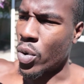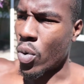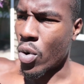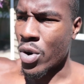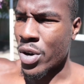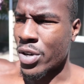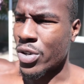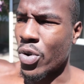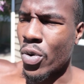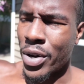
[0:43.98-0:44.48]
to
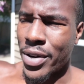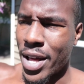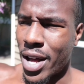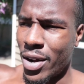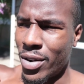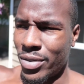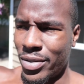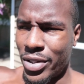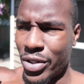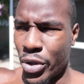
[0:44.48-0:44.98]
work or going
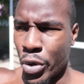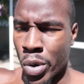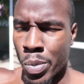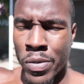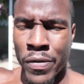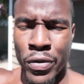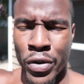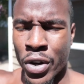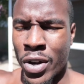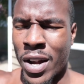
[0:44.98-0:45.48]
out, do it
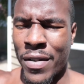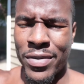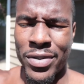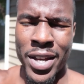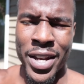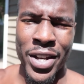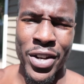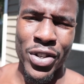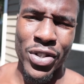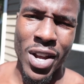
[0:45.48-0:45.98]
before you have to
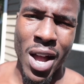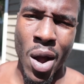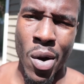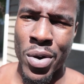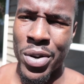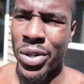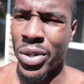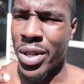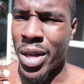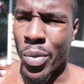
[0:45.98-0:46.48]
take your
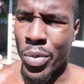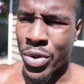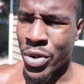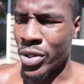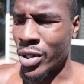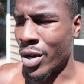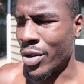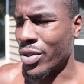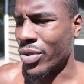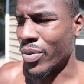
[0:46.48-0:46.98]
shower so that when you
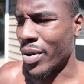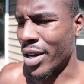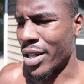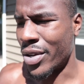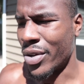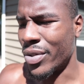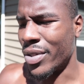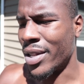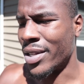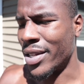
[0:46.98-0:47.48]
start sweating,
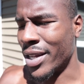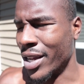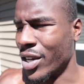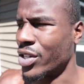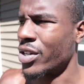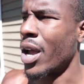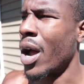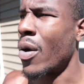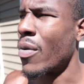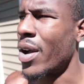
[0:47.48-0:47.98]
you can then take a
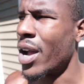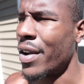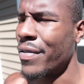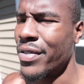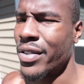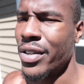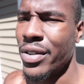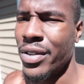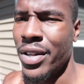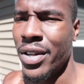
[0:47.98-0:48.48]
shower
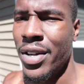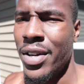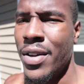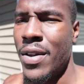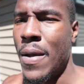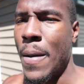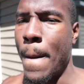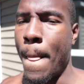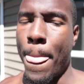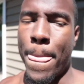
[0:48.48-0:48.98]
after.
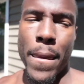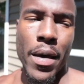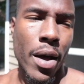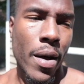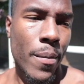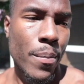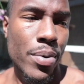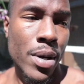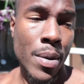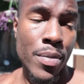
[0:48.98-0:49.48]

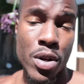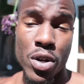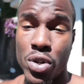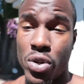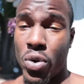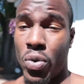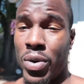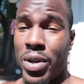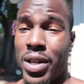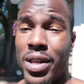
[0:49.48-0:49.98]
Um, but I'm gonna
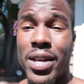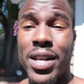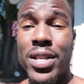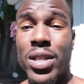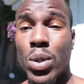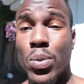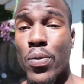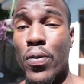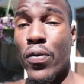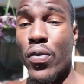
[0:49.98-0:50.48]
do it, eat
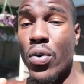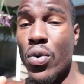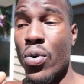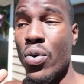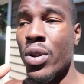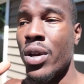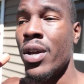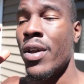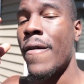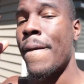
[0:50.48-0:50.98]
some
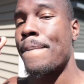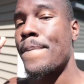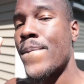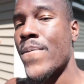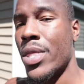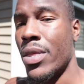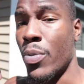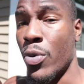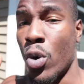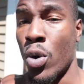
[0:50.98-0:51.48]
food.
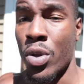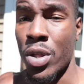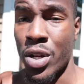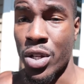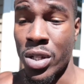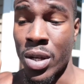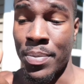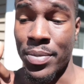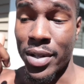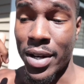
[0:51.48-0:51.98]
And then we're going to the
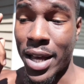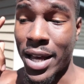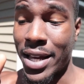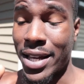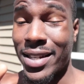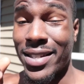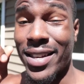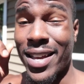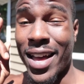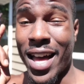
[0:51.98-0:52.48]
gym. Today
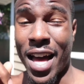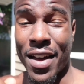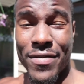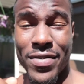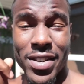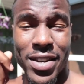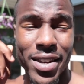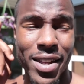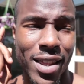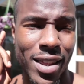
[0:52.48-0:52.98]
is a
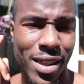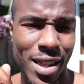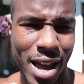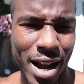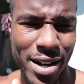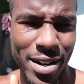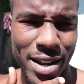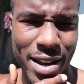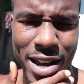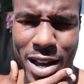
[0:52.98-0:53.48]
heavy
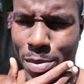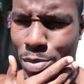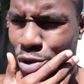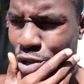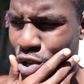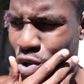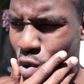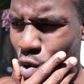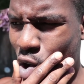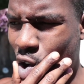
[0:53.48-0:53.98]
leg day, I'm
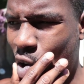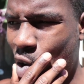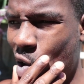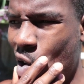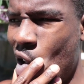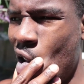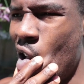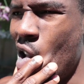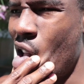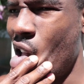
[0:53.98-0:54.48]
sure.
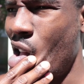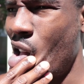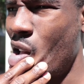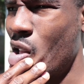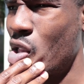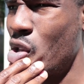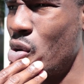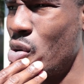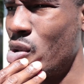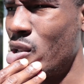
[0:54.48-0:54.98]

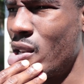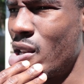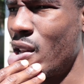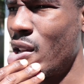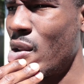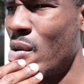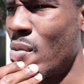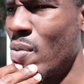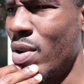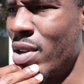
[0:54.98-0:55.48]

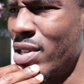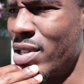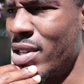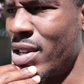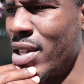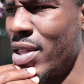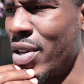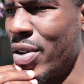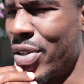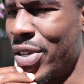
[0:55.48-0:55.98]
Tuesday,
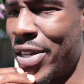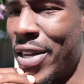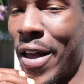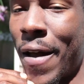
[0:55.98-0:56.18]
Wednesday, Thursday.